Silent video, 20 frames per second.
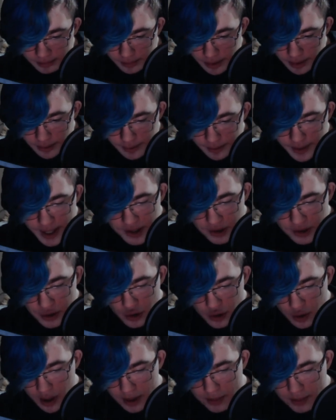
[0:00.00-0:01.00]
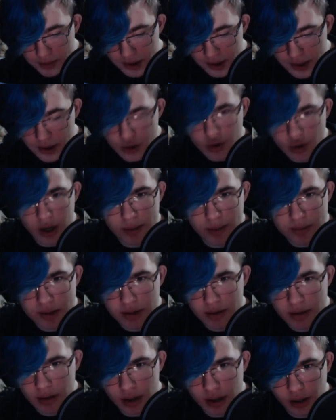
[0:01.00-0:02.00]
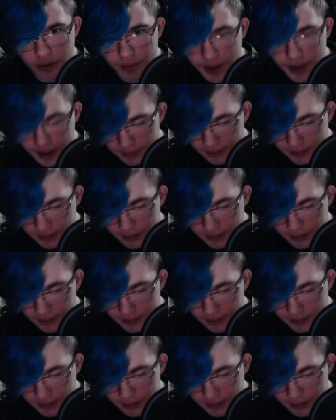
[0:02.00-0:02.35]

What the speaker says: Flats or drums? Drums, all the way.